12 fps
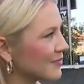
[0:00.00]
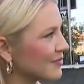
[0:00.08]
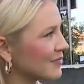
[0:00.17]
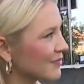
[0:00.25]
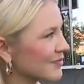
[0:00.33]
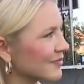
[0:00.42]

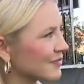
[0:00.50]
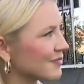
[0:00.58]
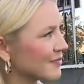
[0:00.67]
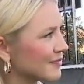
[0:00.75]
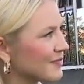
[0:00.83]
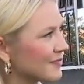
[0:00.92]

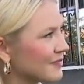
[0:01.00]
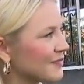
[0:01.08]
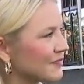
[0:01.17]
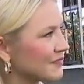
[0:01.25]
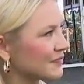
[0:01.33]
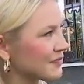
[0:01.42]

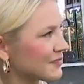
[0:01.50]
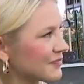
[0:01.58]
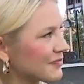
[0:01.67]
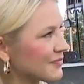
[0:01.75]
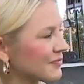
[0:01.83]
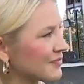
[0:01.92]

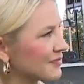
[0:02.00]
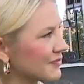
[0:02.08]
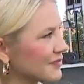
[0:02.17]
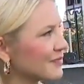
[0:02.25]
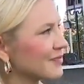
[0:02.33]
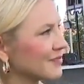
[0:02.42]

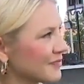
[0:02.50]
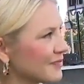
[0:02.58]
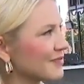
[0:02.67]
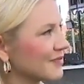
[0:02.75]
(not speaking)